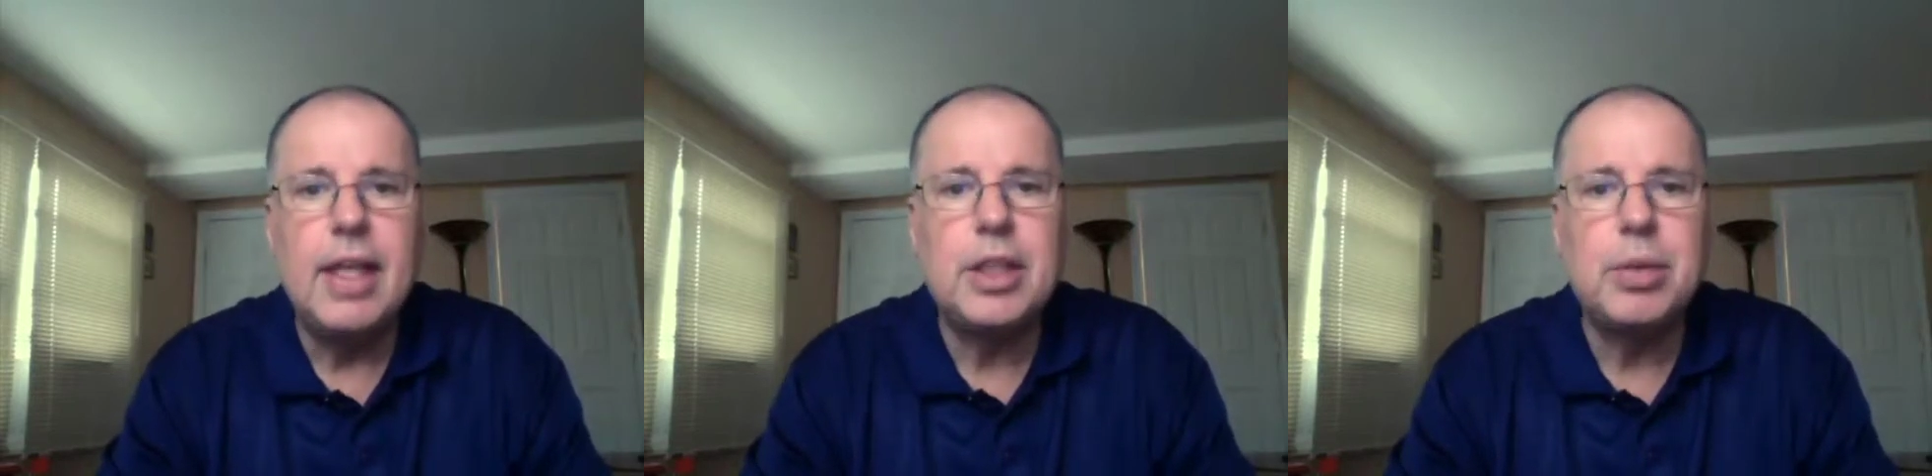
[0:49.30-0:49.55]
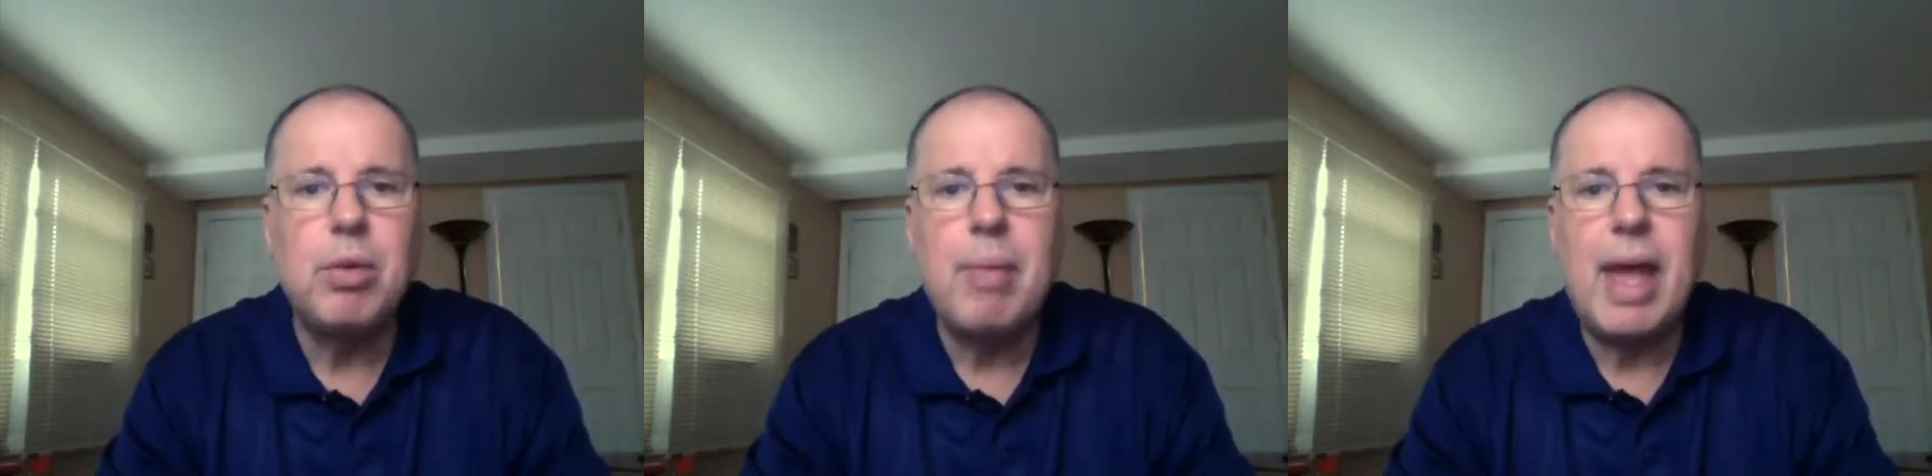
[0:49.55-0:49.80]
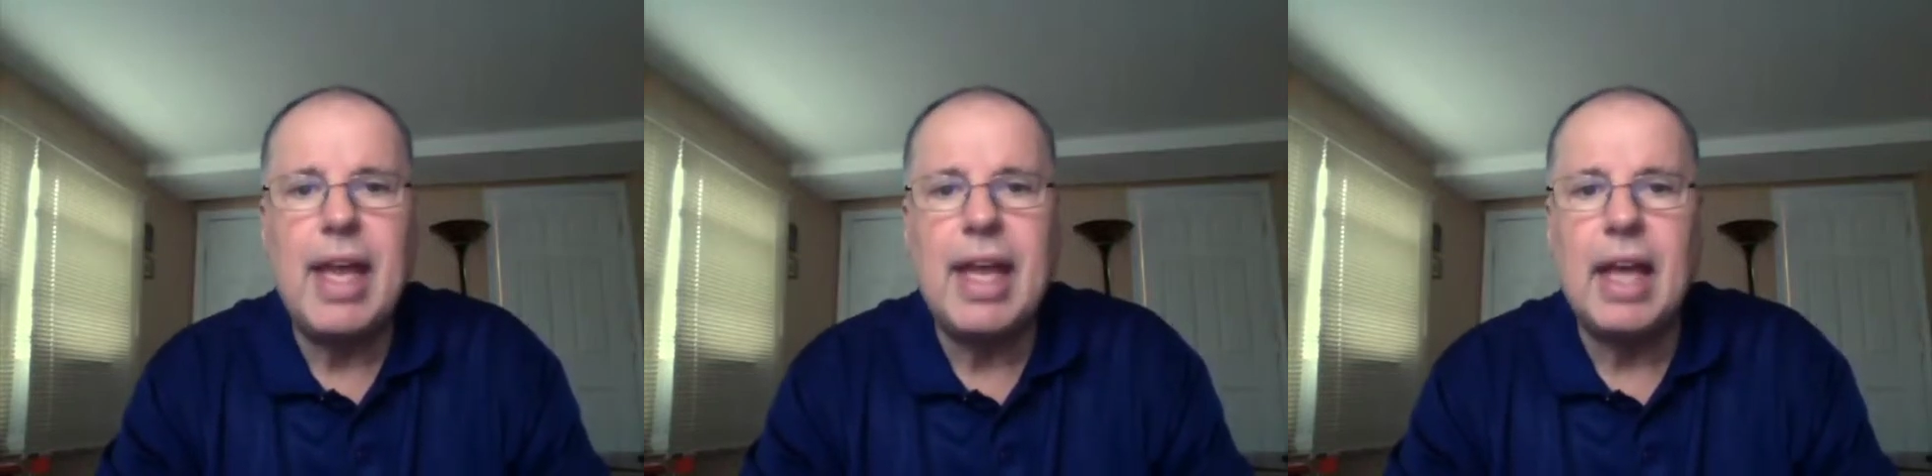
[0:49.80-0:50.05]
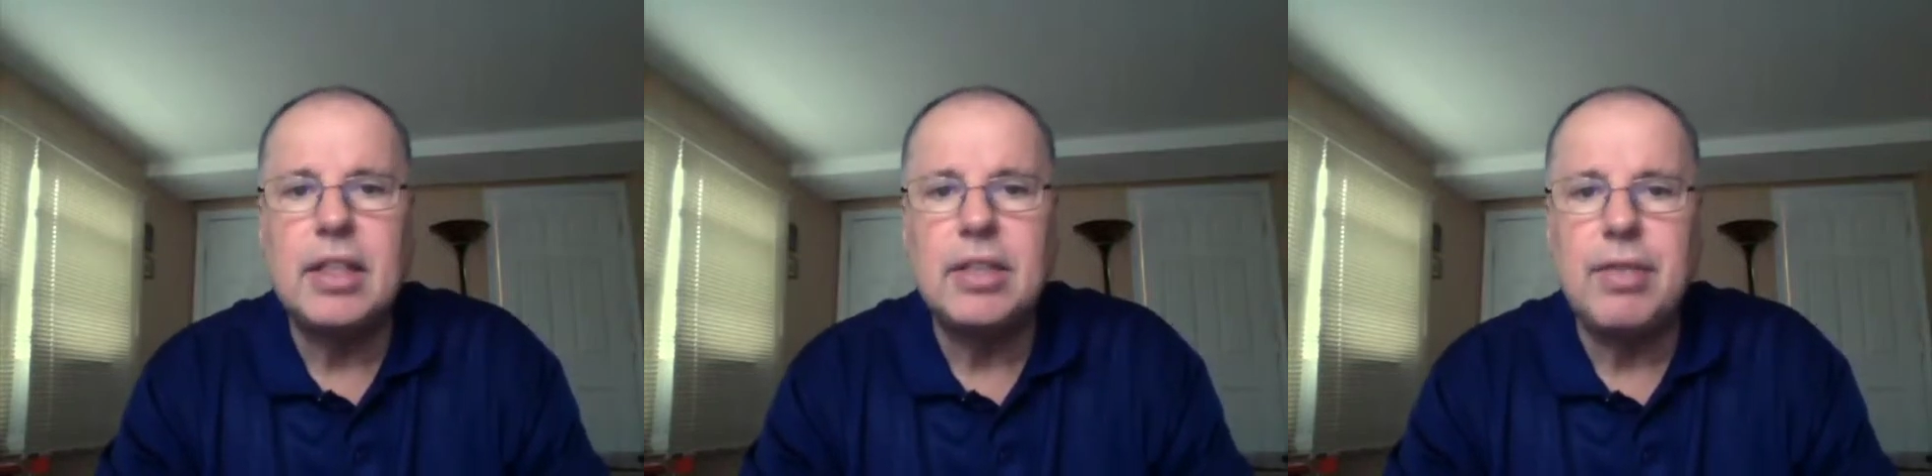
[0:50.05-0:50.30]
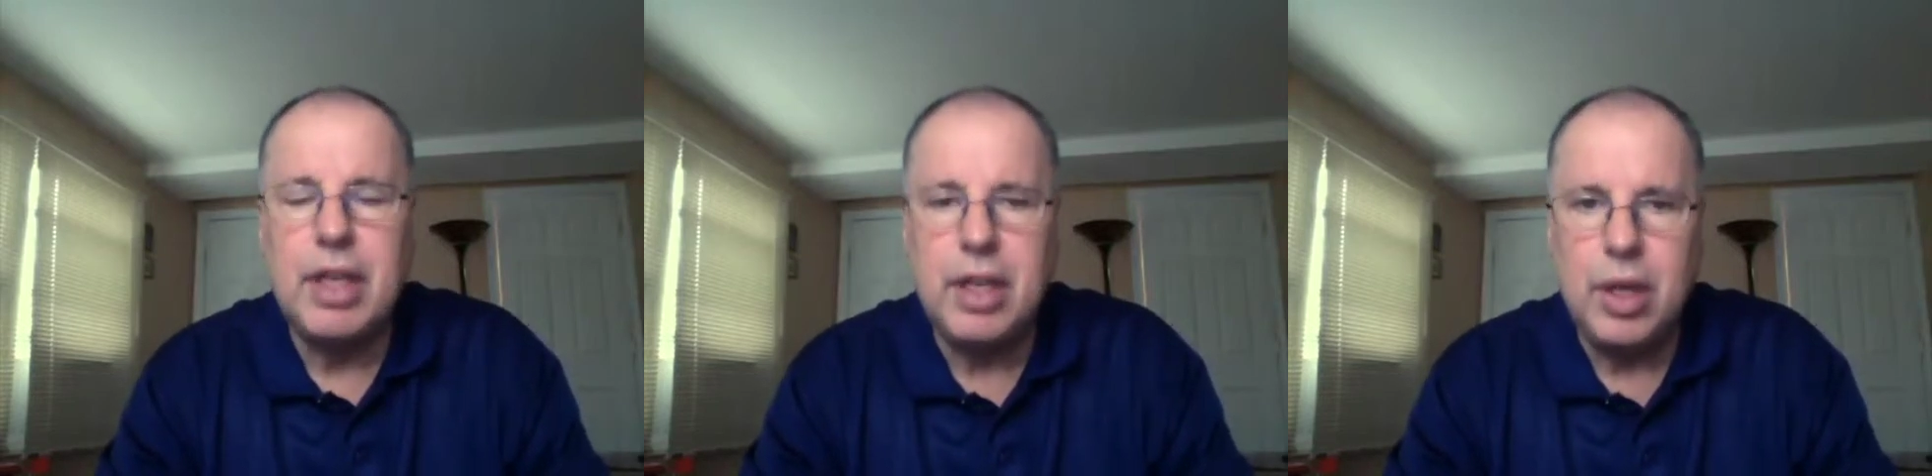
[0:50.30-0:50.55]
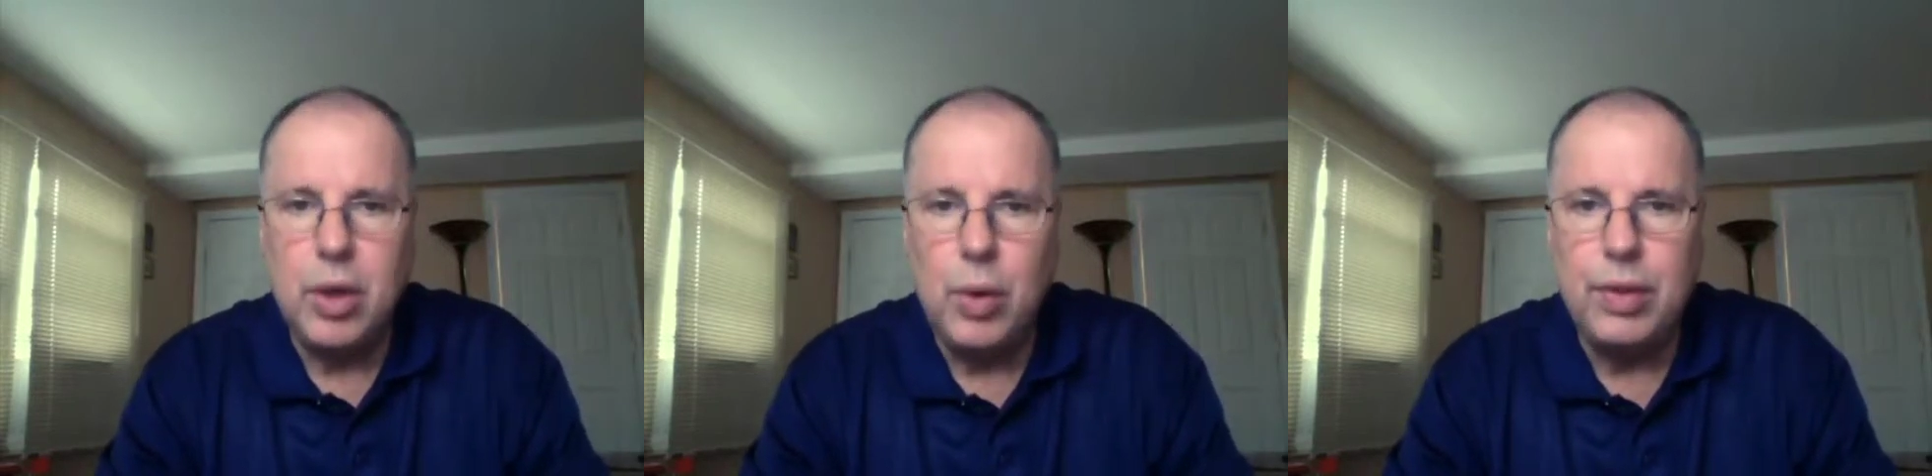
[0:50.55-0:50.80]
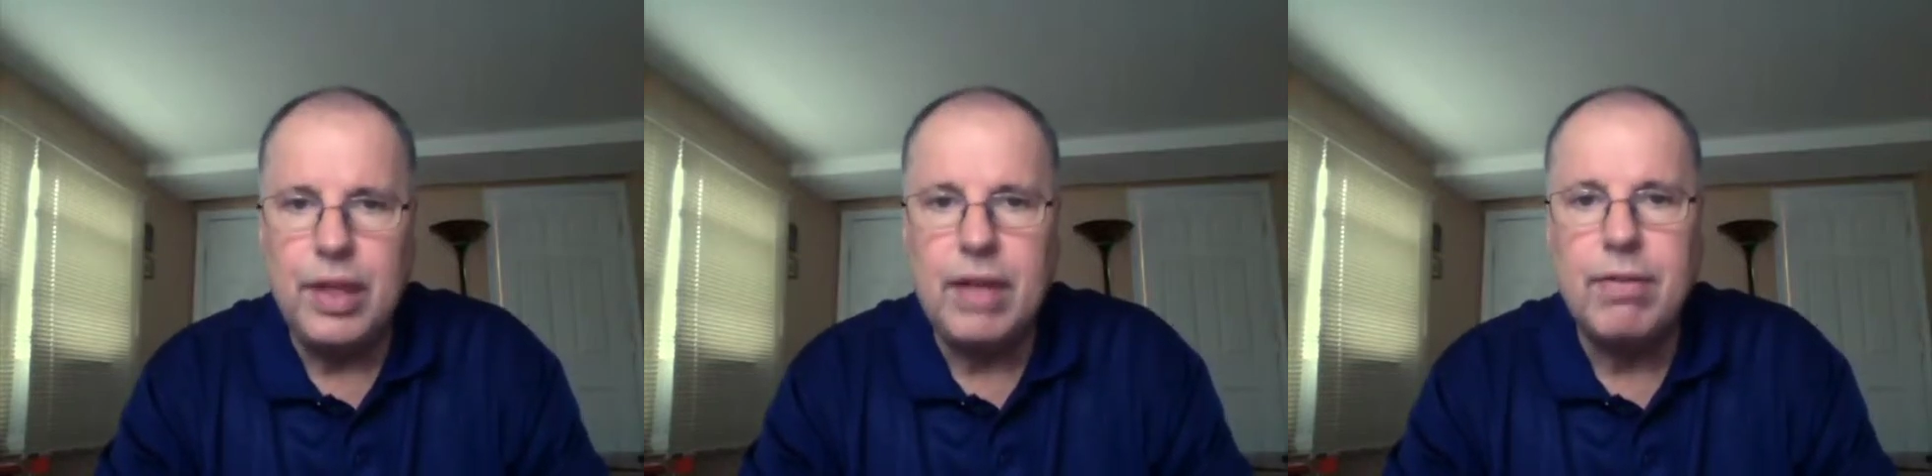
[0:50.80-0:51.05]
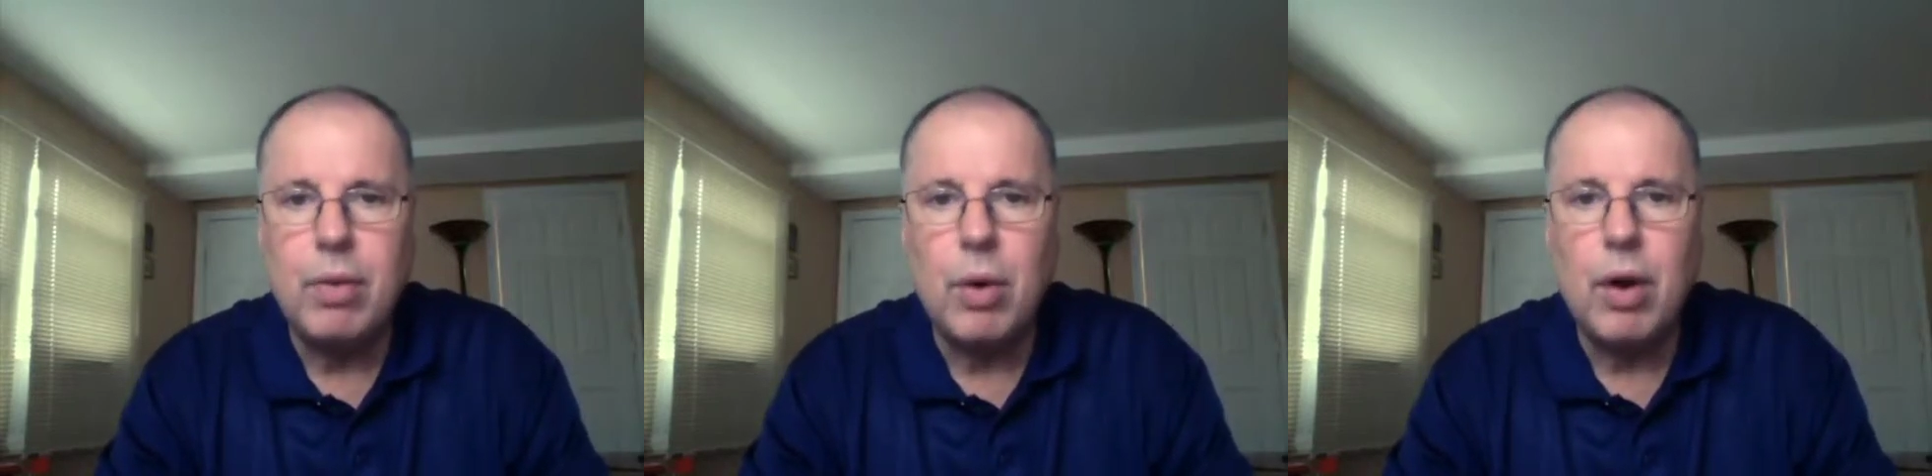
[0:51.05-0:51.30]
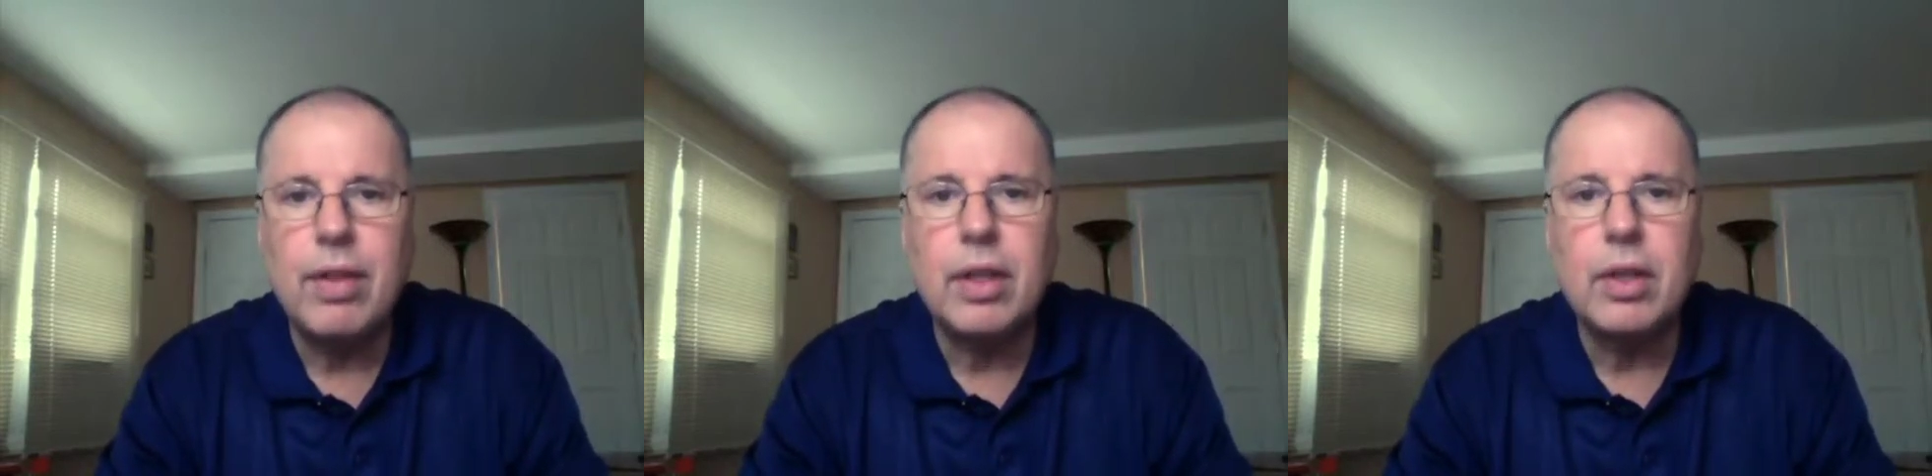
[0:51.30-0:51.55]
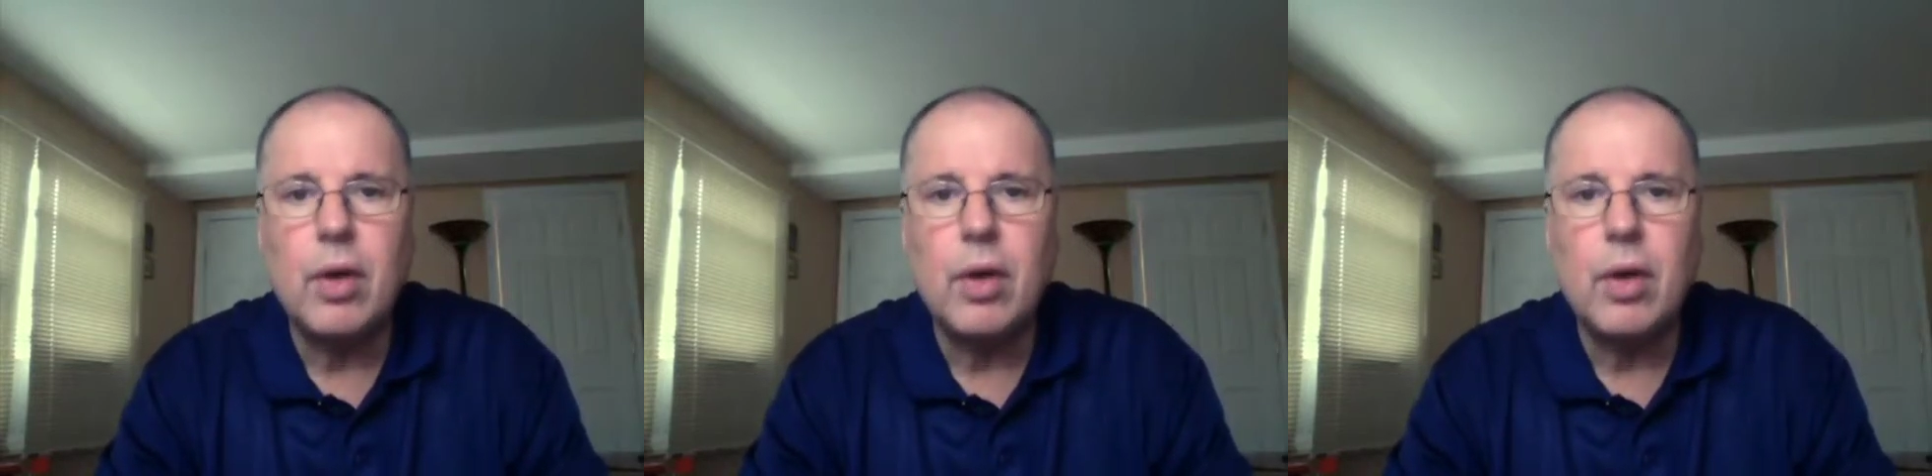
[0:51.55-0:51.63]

This will make SVU the fourth